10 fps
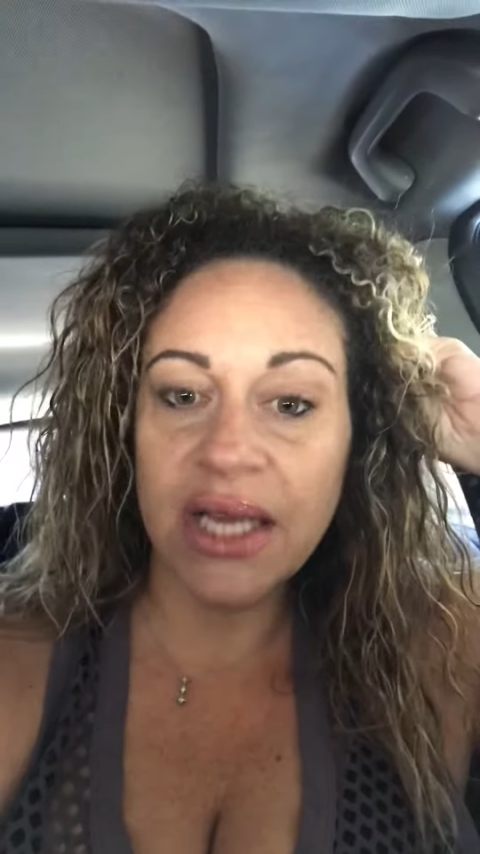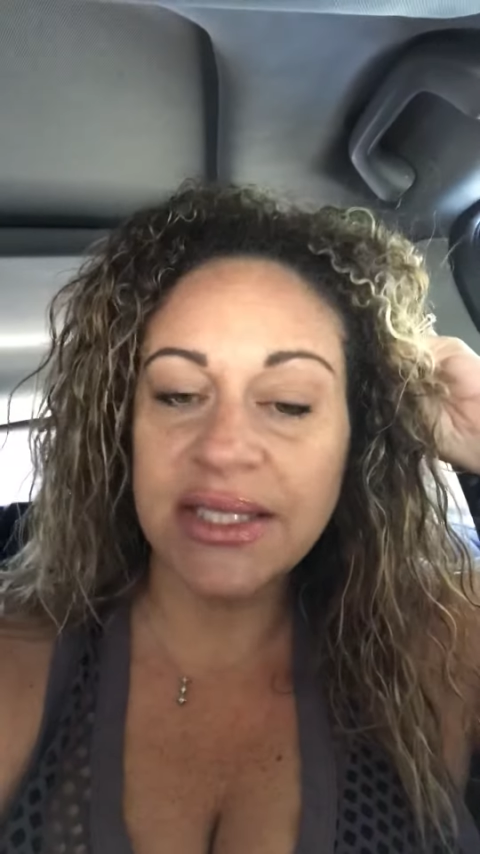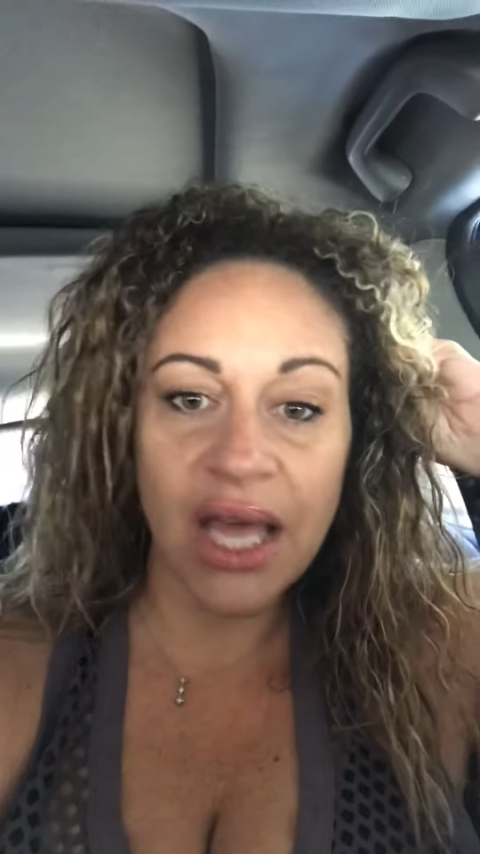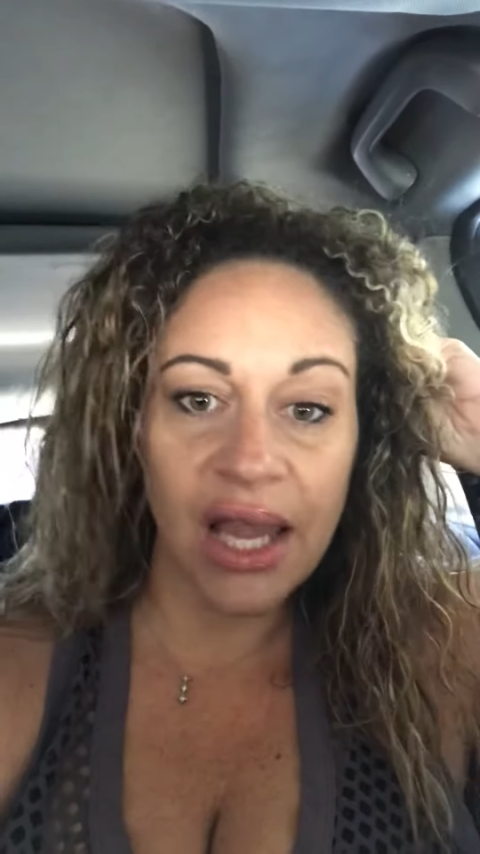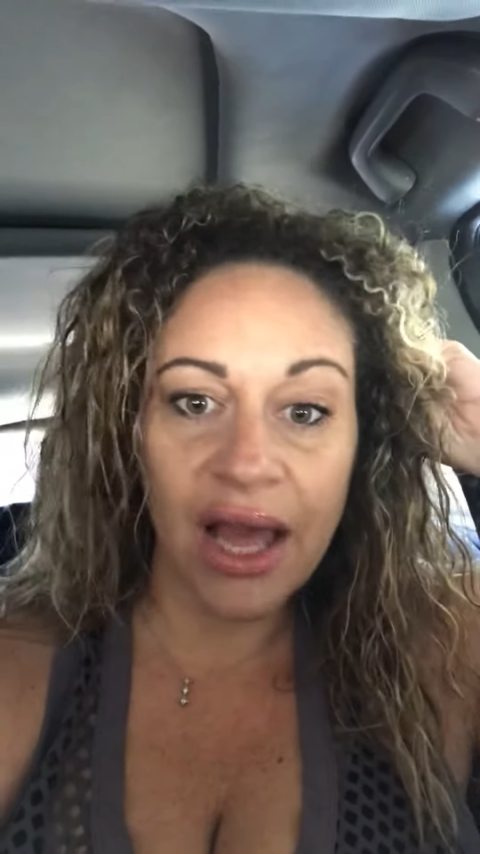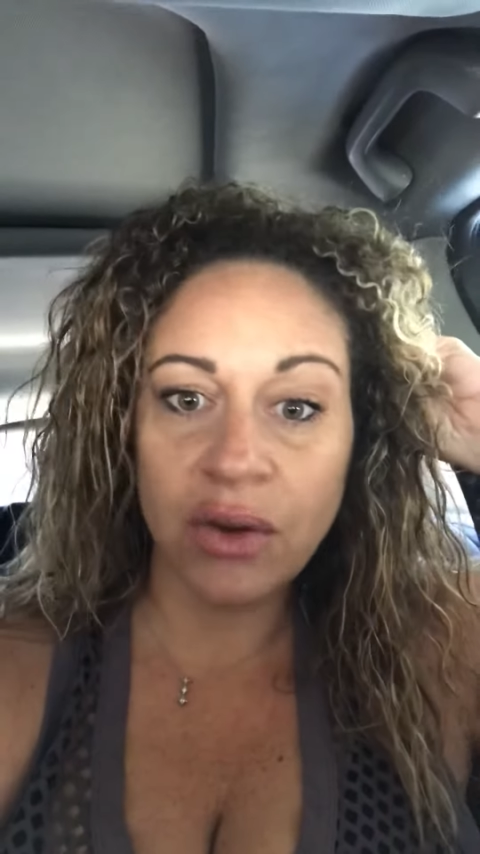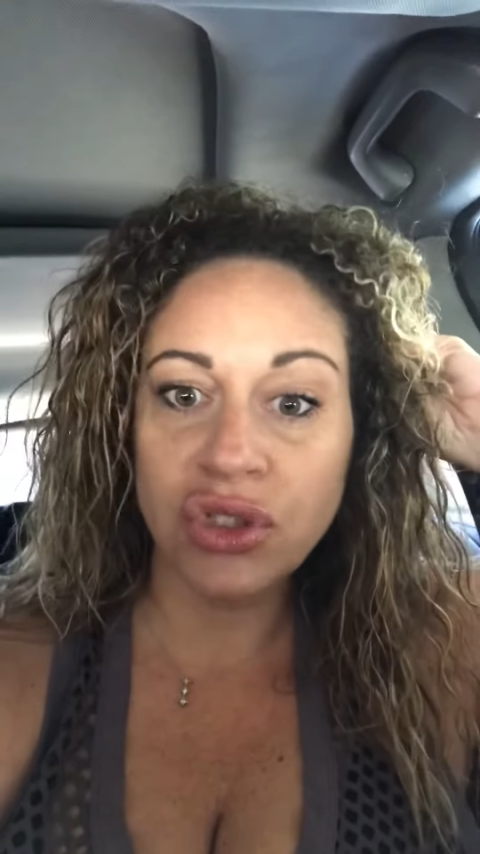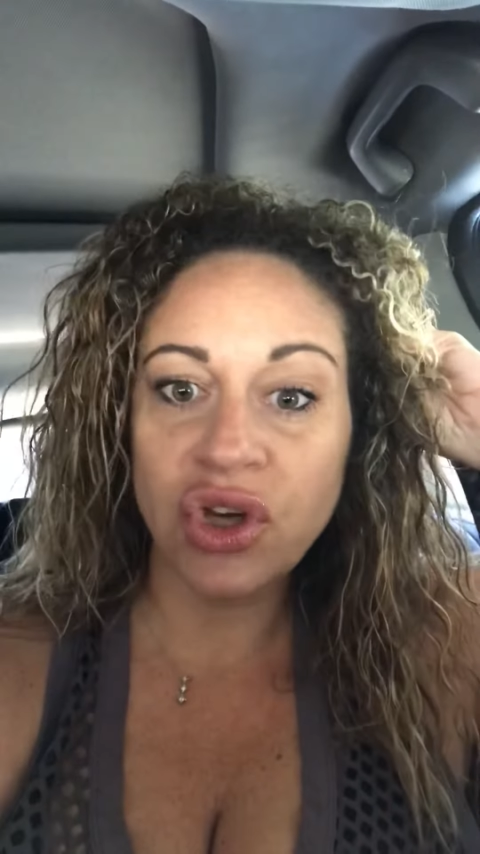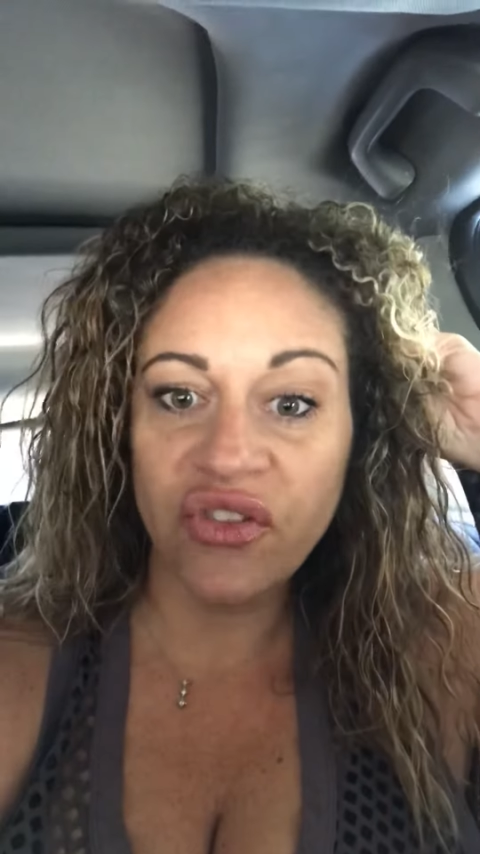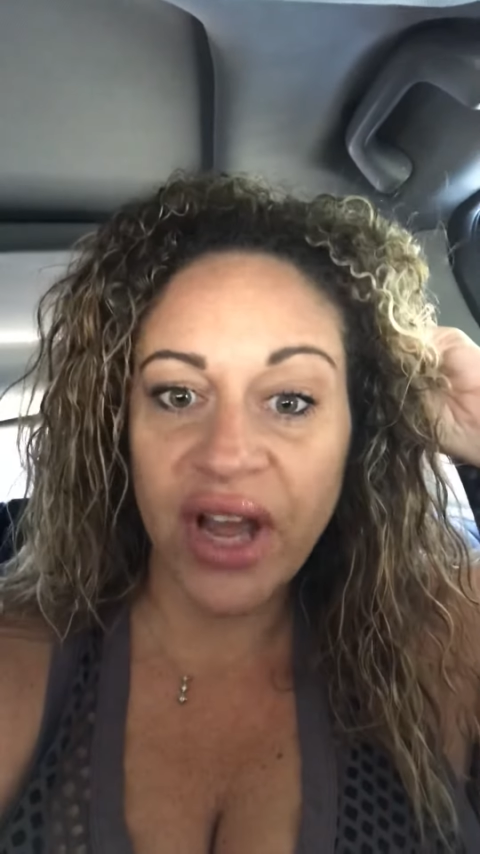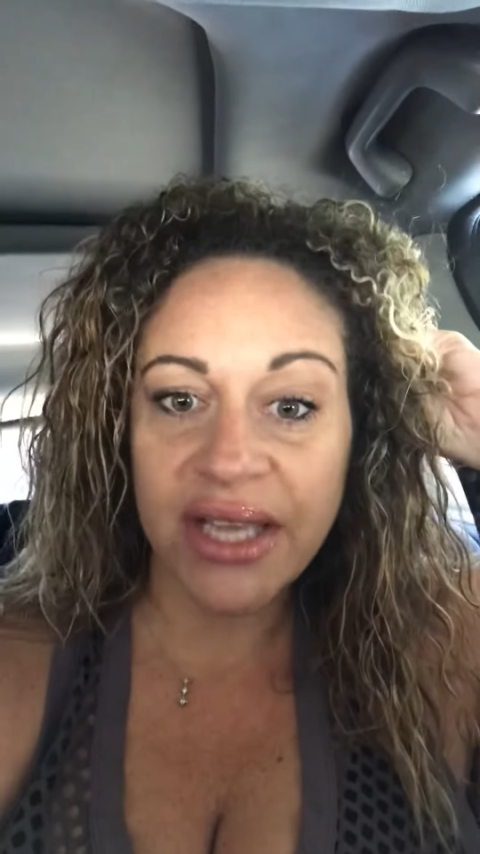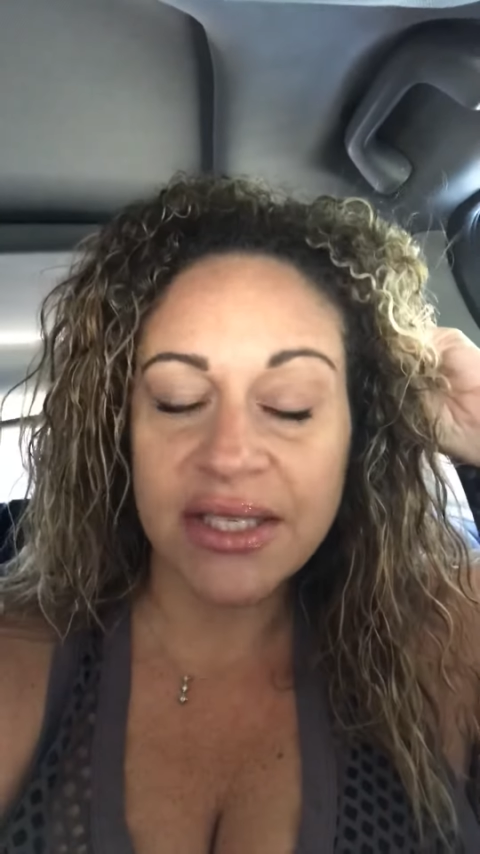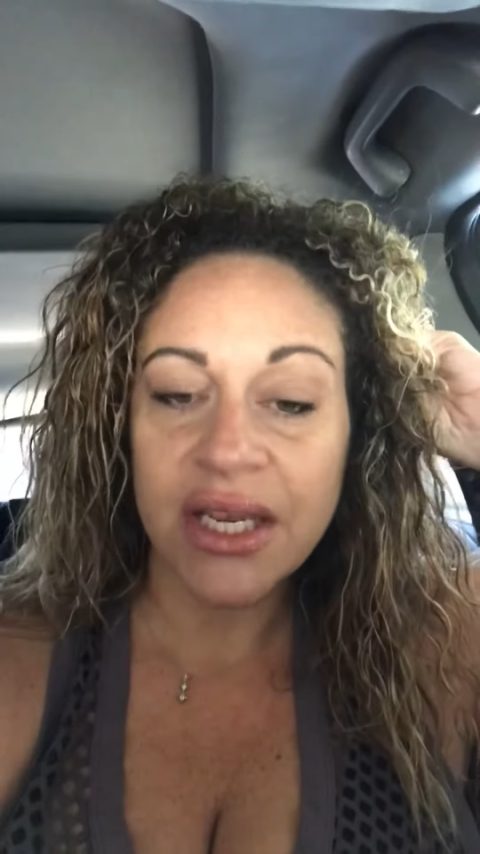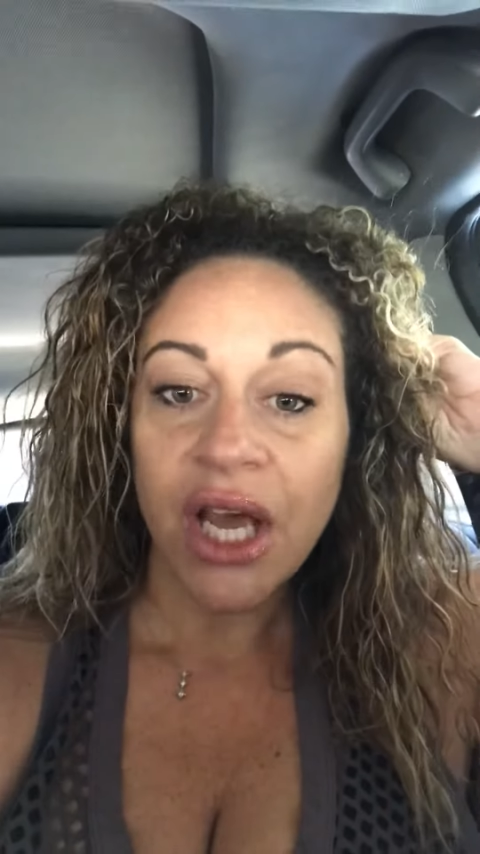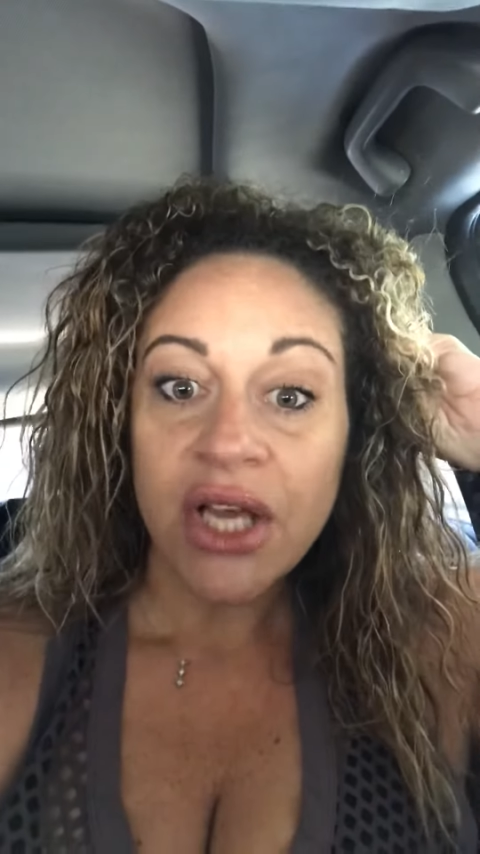sell out so fast.